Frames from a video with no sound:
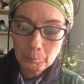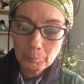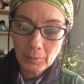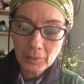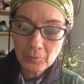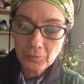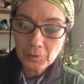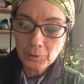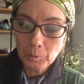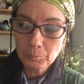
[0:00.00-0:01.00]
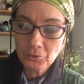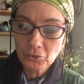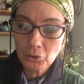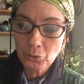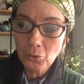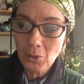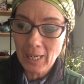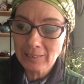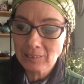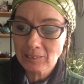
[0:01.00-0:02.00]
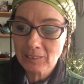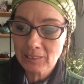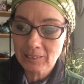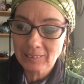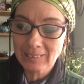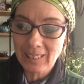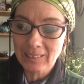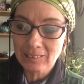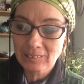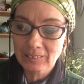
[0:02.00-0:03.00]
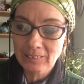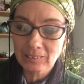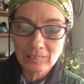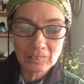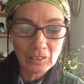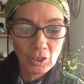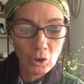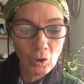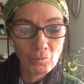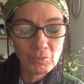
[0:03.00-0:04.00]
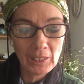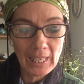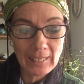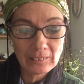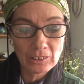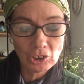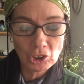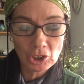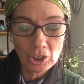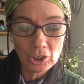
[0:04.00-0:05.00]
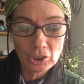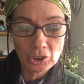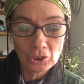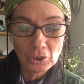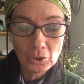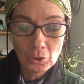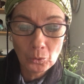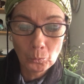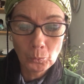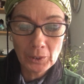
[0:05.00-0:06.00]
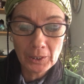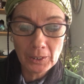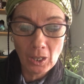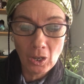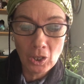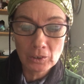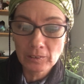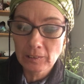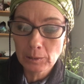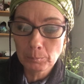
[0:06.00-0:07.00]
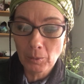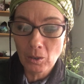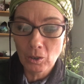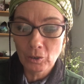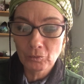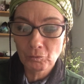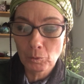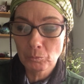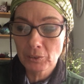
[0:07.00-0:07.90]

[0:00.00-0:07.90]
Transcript: by the obscure antic tactics of the Latin Church we are debarred from